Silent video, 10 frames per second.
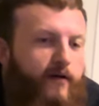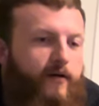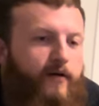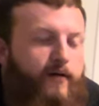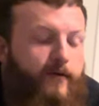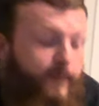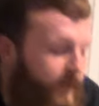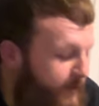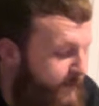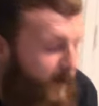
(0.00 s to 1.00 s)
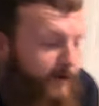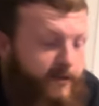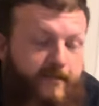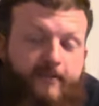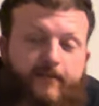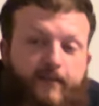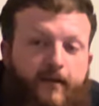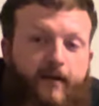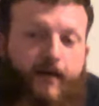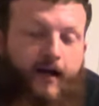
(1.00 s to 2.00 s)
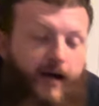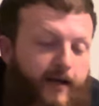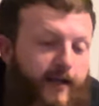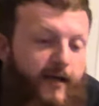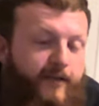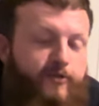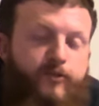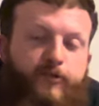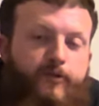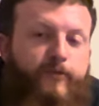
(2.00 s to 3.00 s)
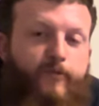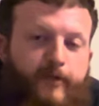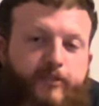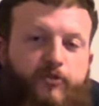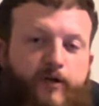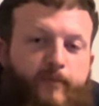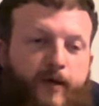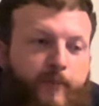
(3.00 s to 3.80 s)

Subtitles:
But first I got to restring my